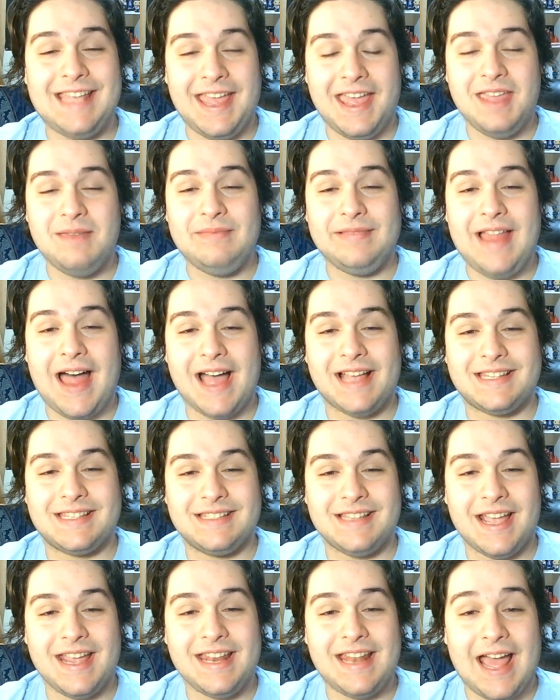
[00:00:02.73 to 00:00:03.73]
game
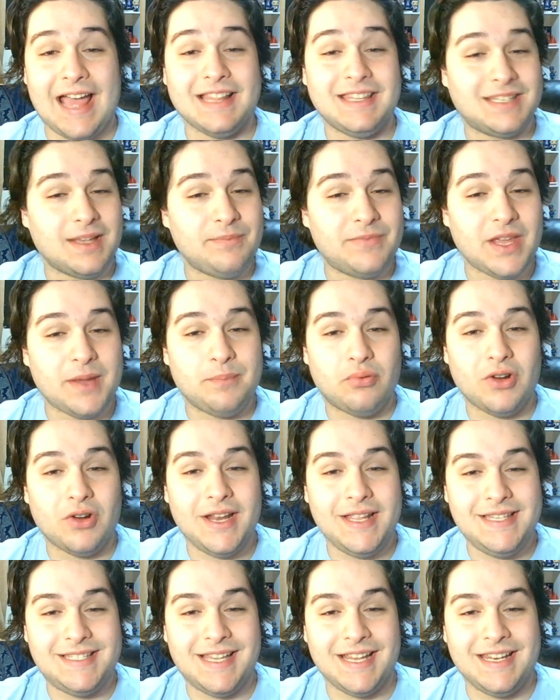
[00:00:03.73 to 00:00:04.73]
last night had something
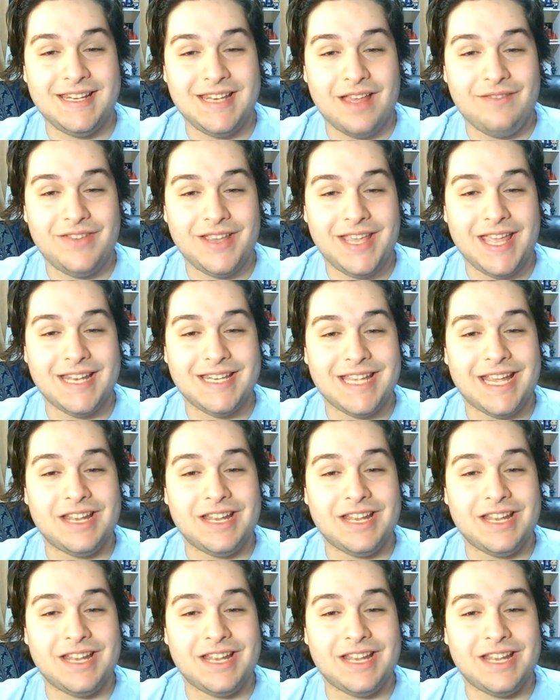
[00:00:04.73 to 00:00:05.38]
pretty significant